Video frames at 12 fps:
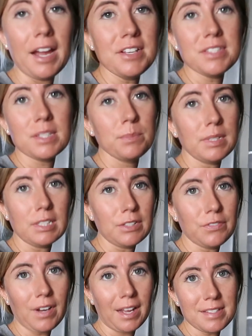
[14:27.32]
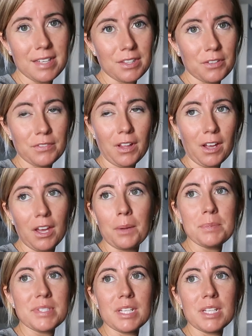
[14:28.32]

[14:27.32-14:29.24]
I just completely forgot to end the vlog. I'm just